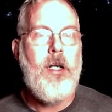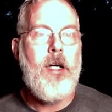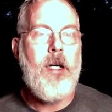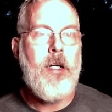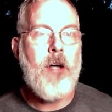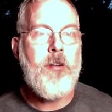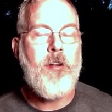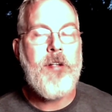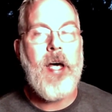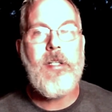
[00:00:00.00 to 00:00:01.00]
And other
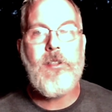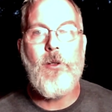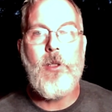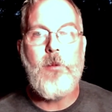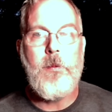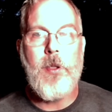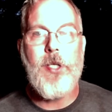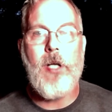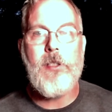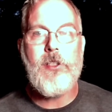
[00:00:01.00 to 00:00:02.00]
than that, it's going to be
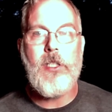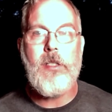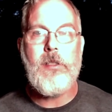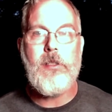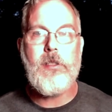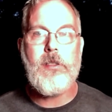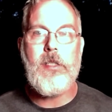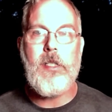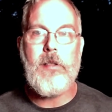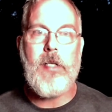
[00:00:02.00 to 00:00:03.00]
mythology and just
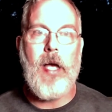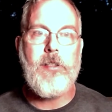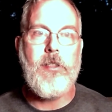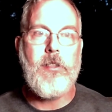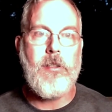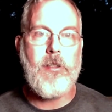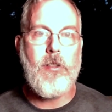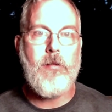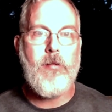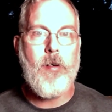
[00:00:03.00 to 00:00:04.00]
uh, guesses and
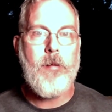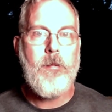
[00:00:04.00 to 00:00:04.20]
so forth.